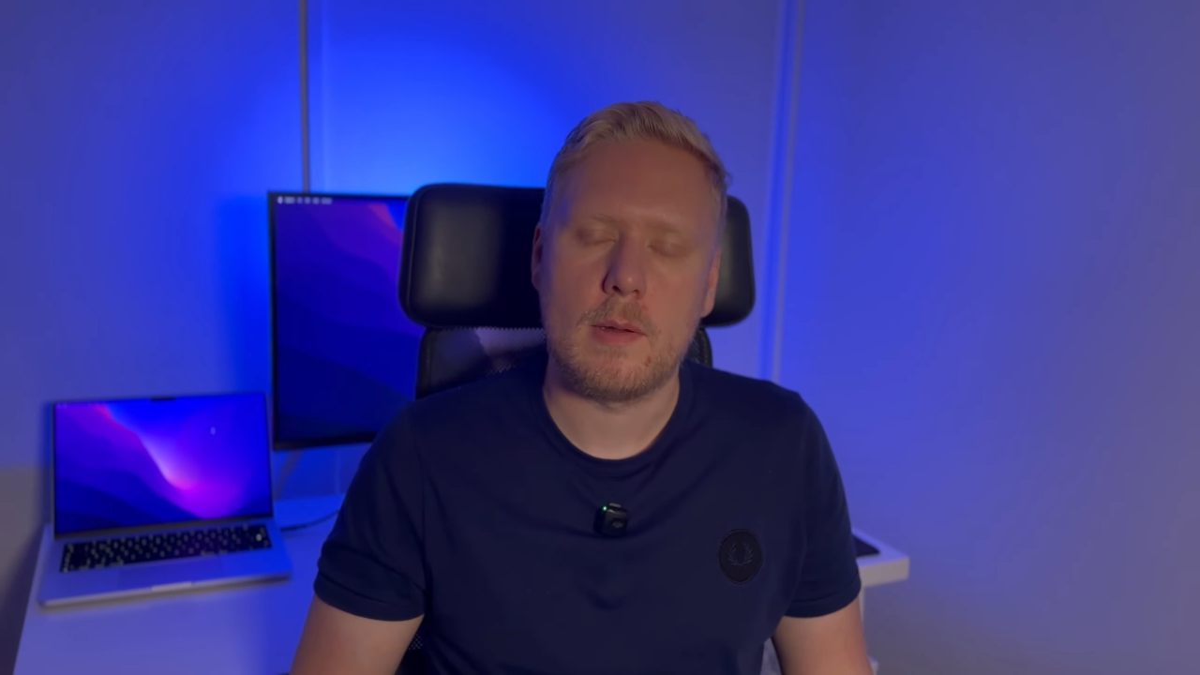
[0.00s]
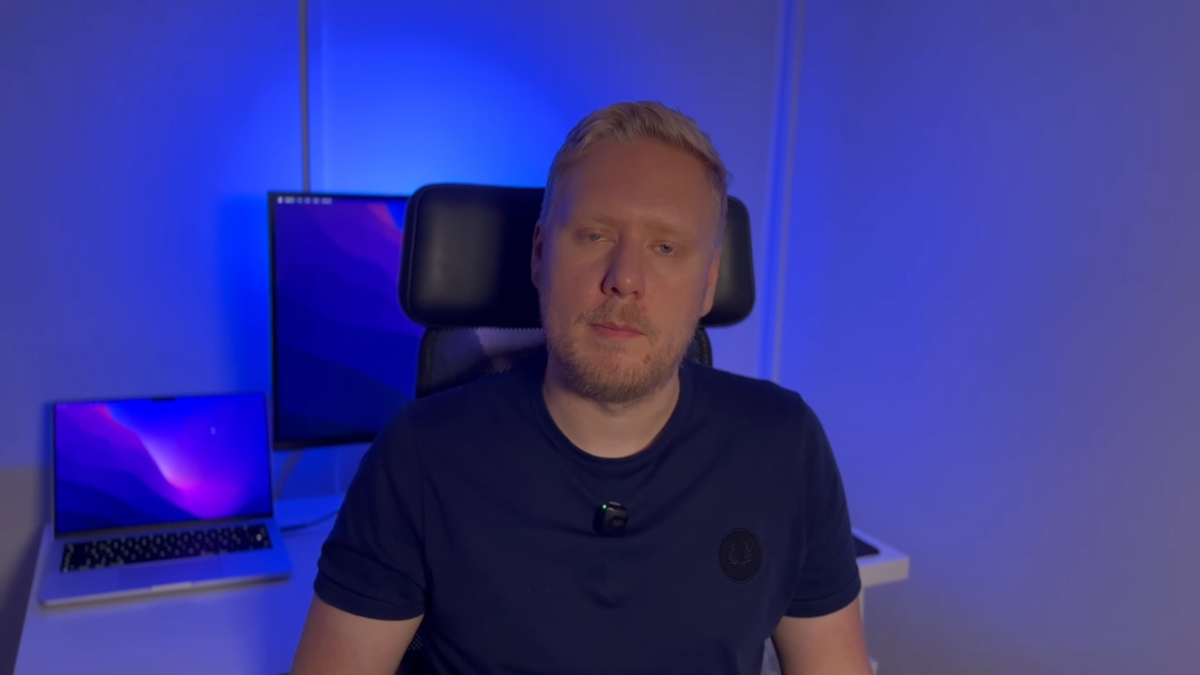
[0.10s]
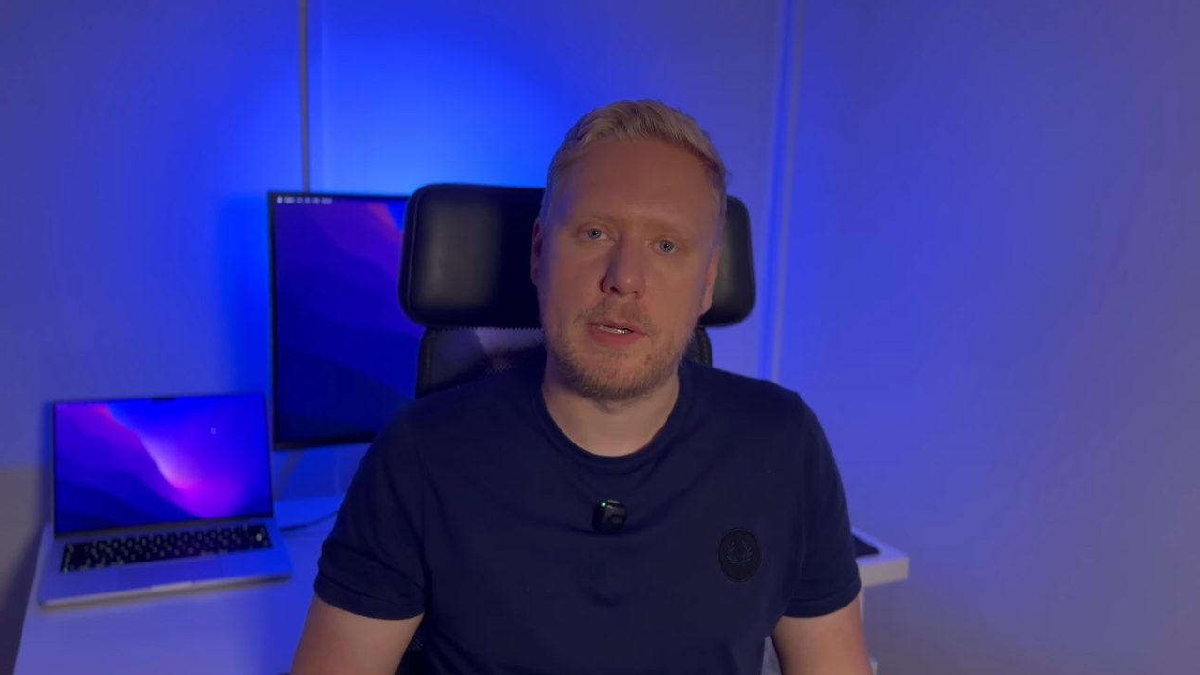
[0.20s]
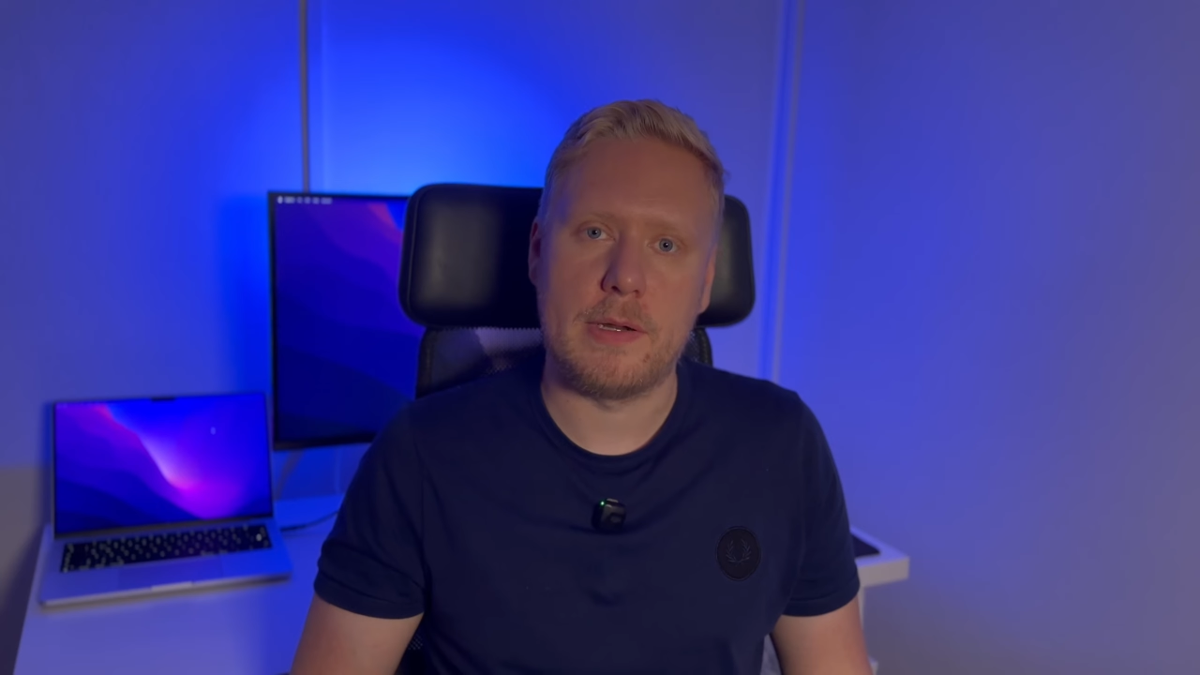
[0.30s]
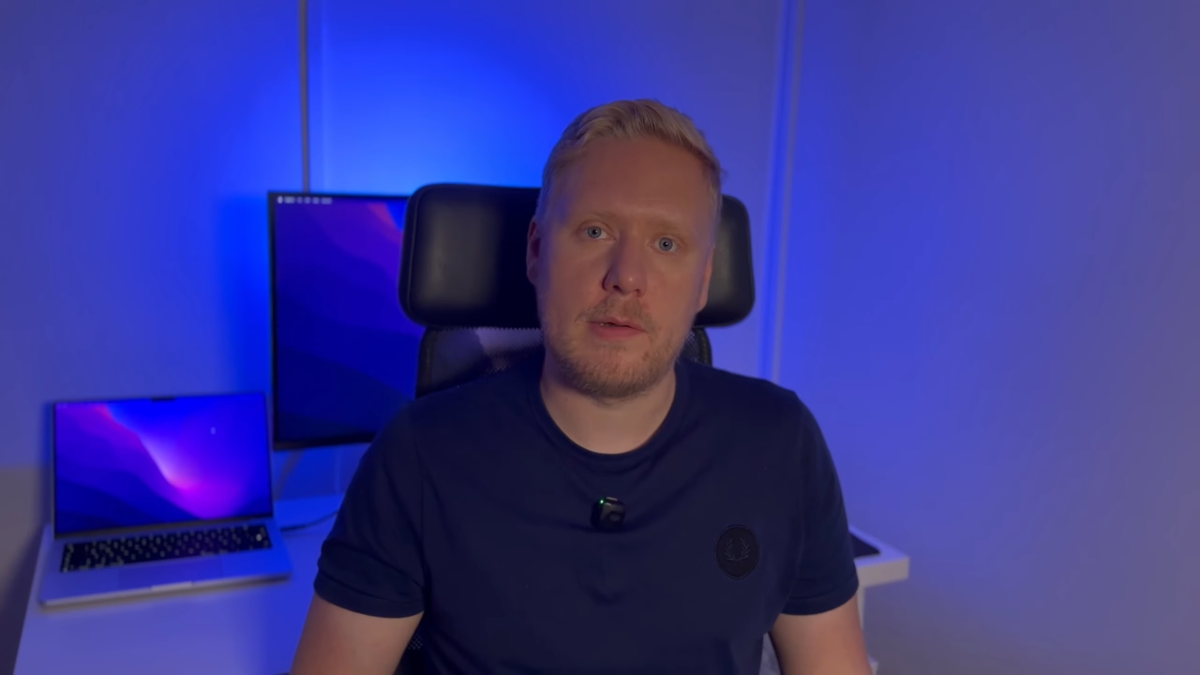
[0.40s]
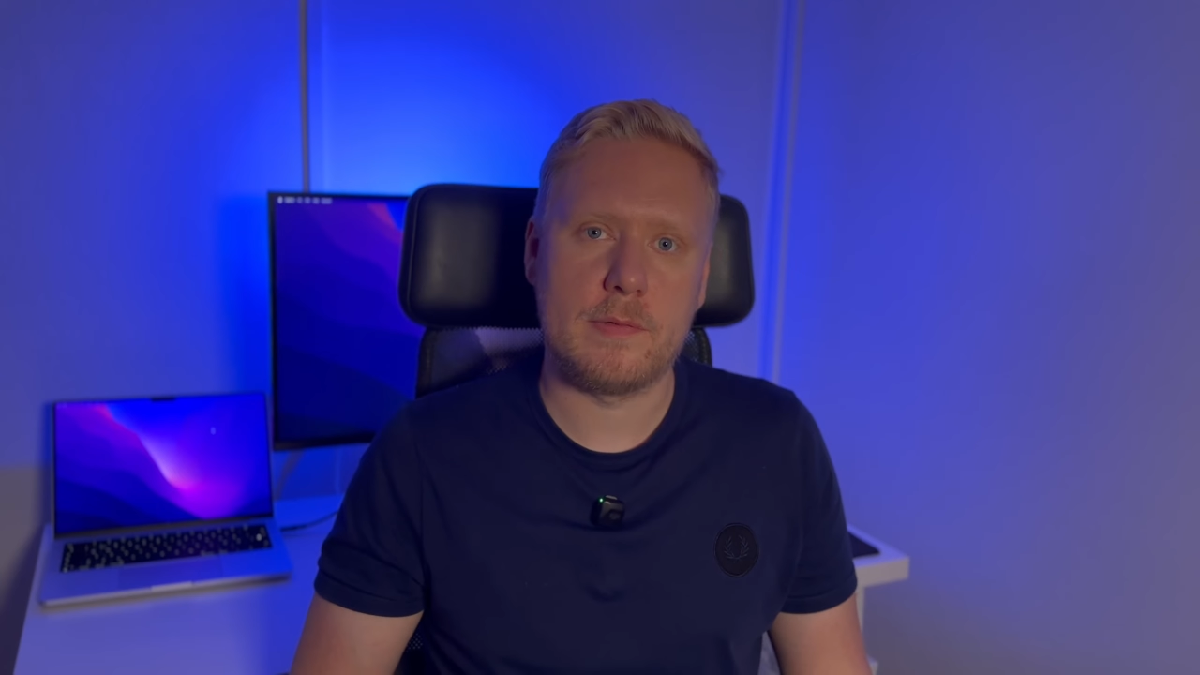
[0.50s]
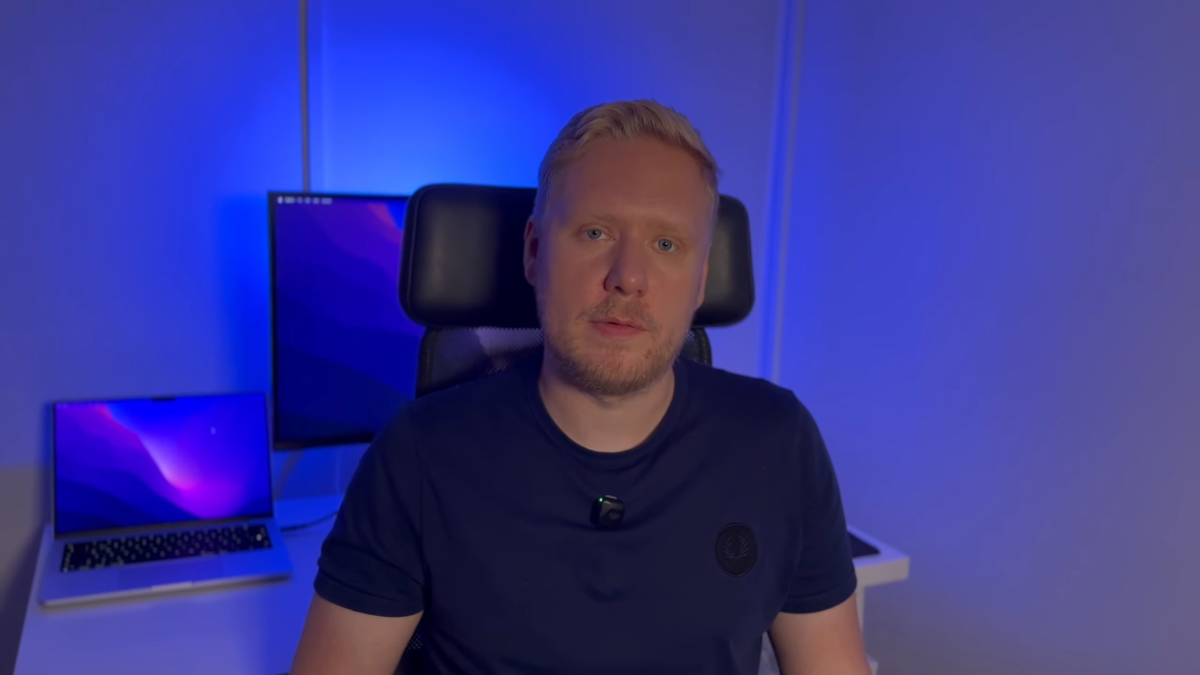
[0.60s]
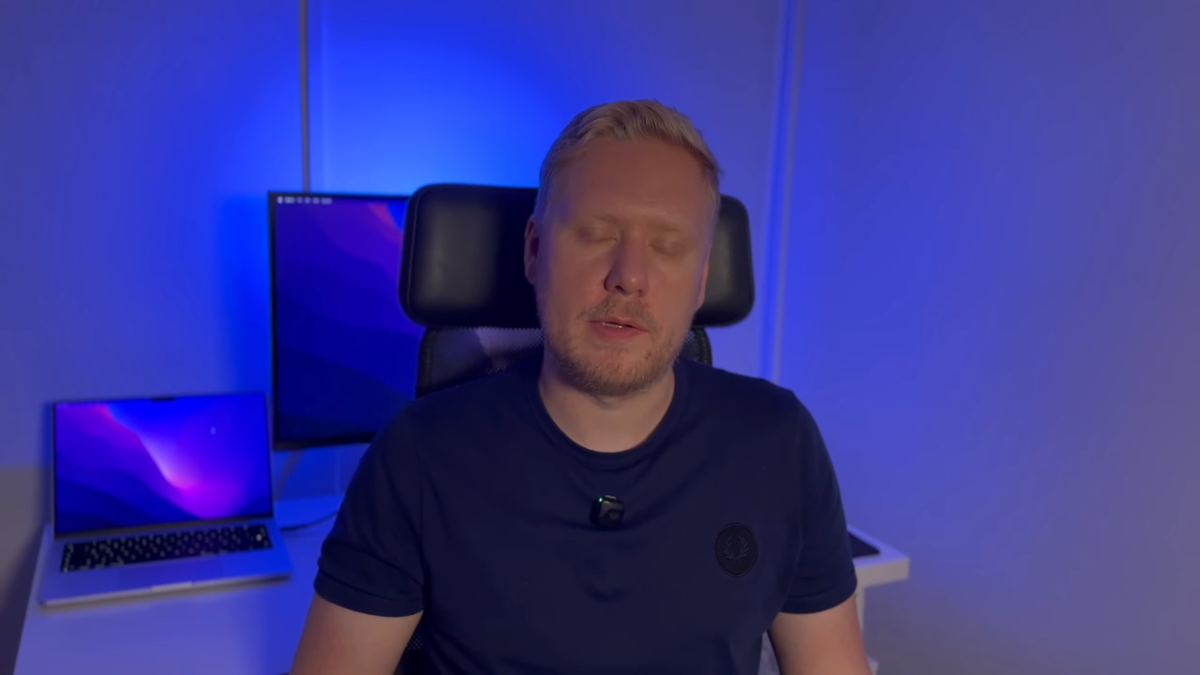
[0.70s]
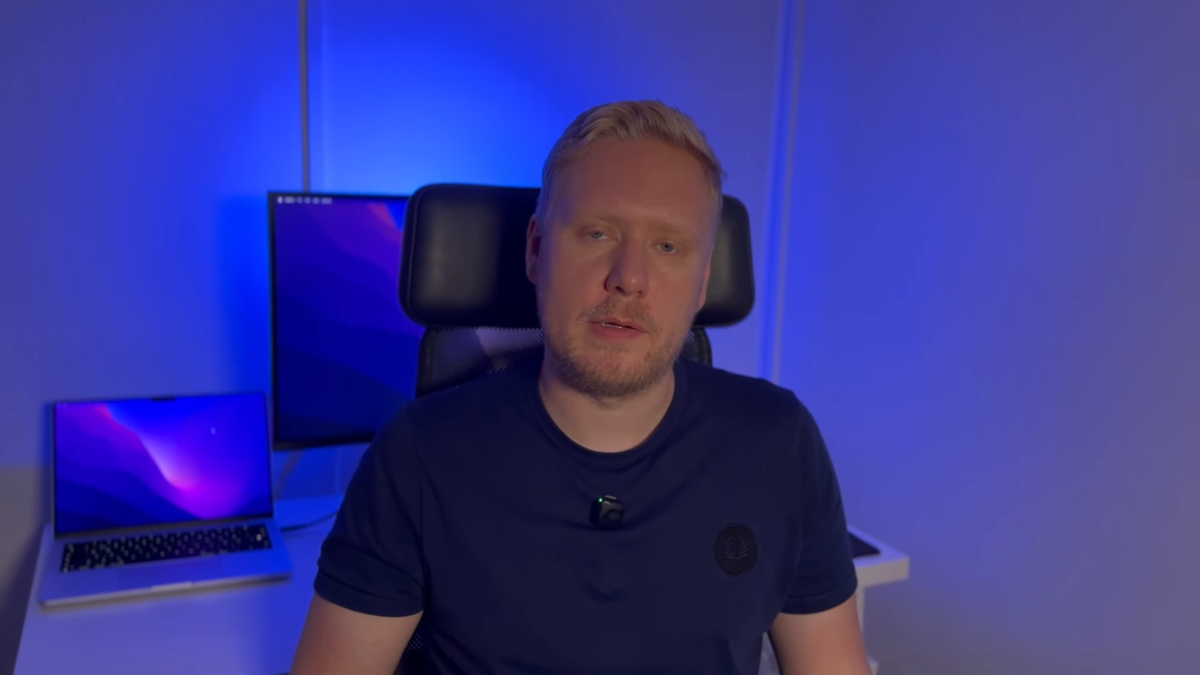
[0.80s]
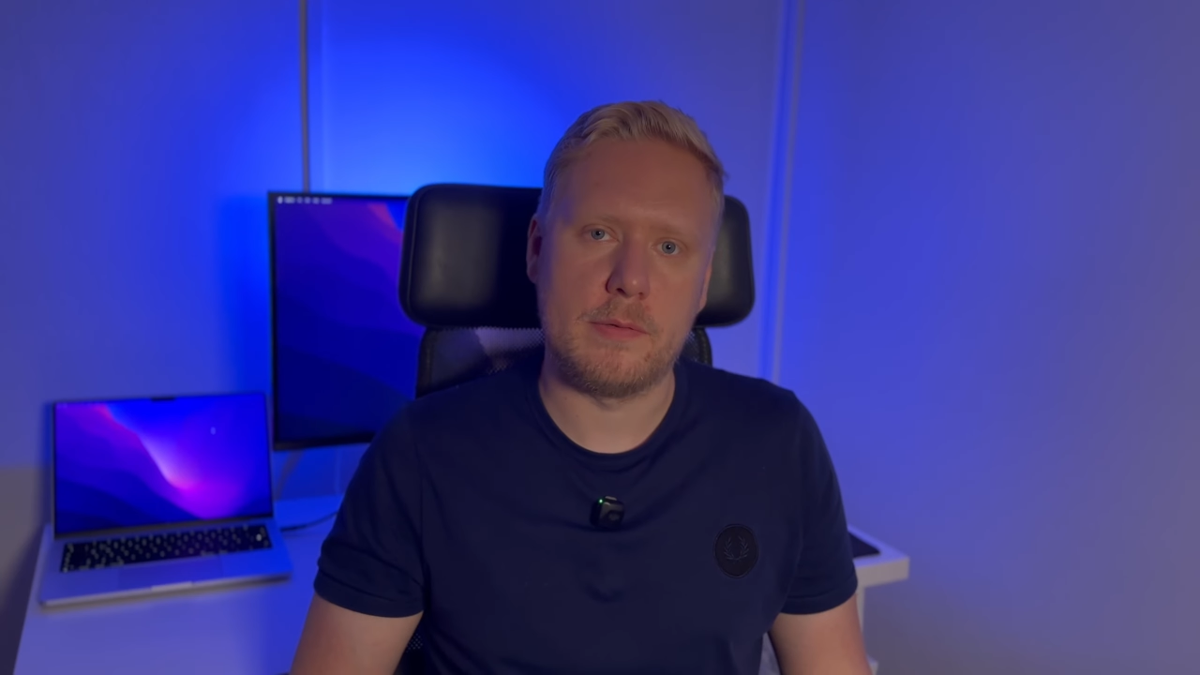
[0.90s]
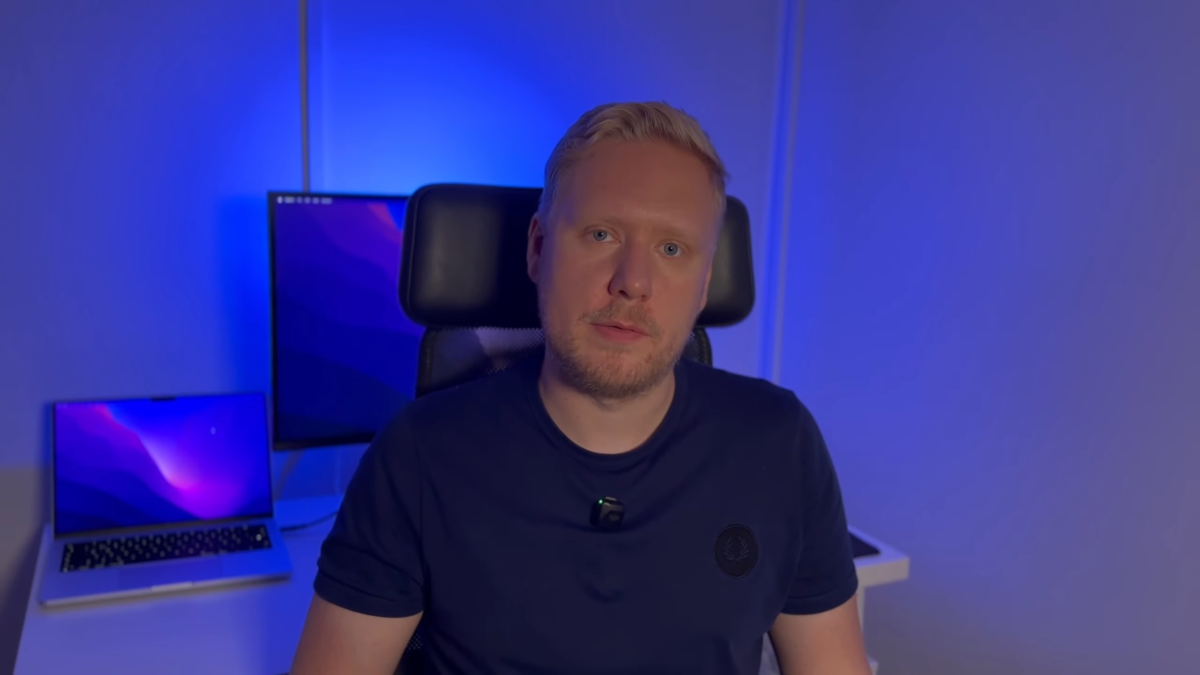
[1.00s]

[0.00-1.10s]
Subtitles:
But I also think